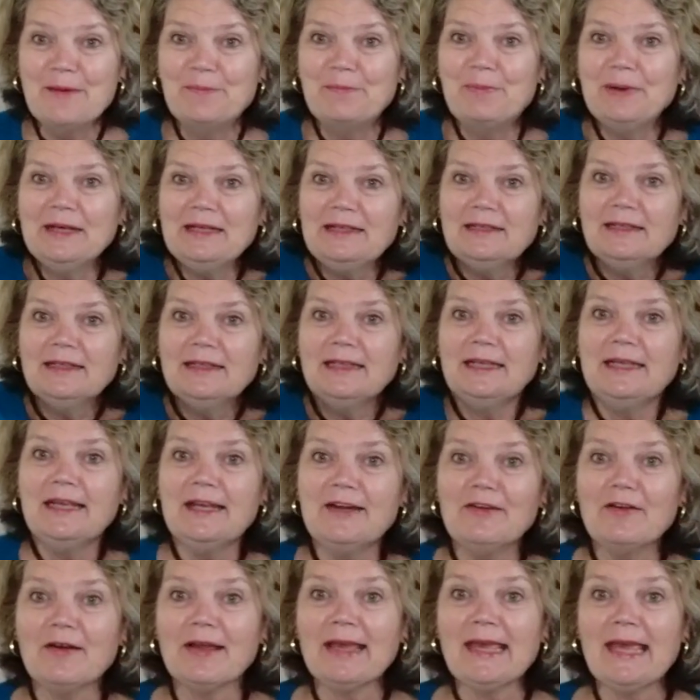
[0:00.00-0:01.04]
But
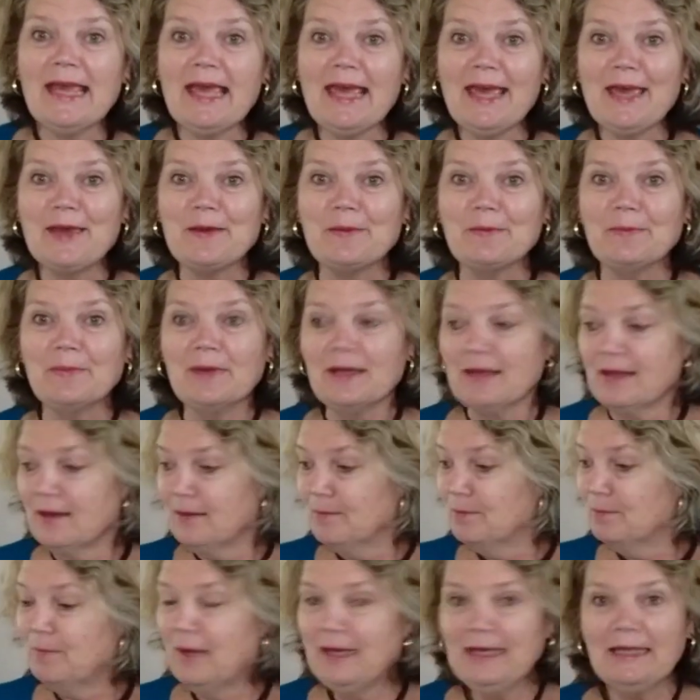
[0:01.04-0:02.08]
here I am,
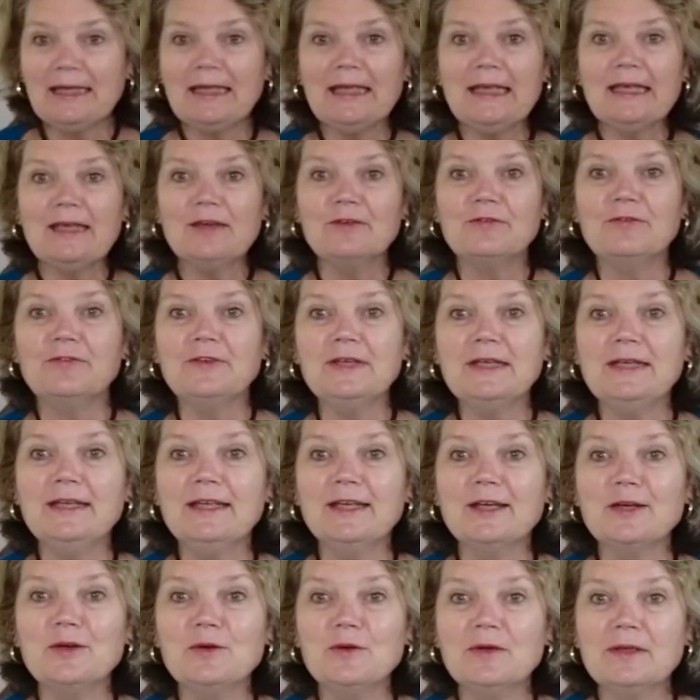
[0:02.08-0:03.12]
making a
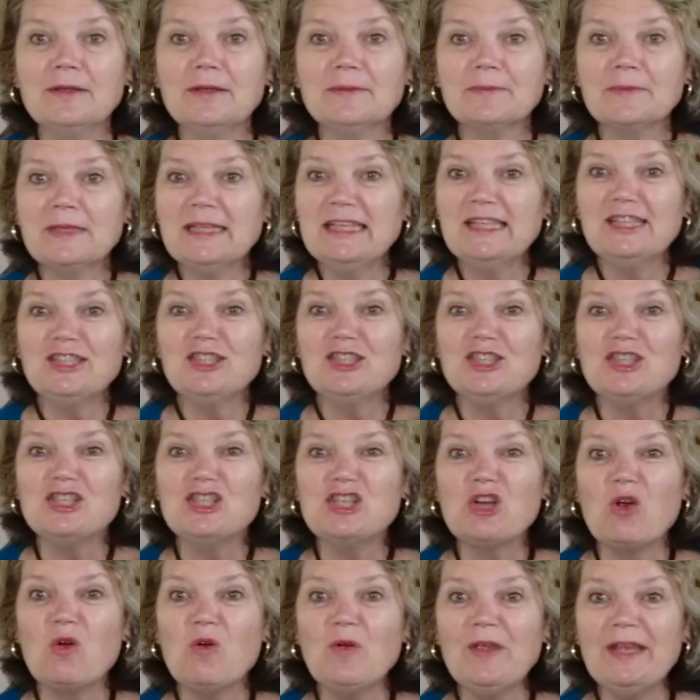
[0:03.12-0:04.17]
video,
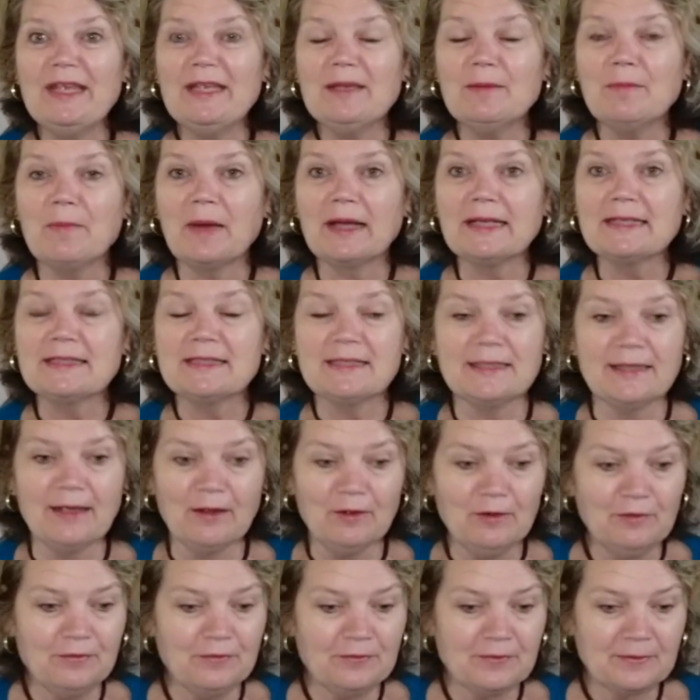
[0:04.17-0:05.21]
enjoying
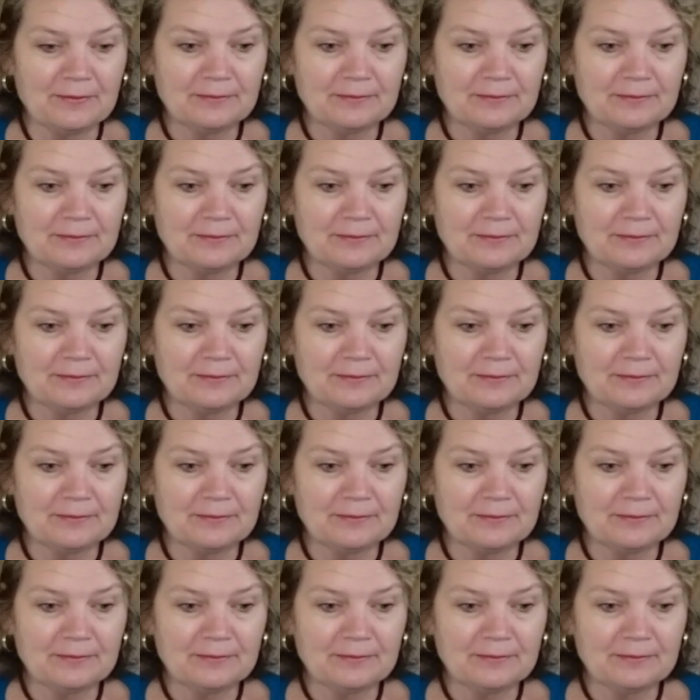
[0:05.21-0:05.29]
myself,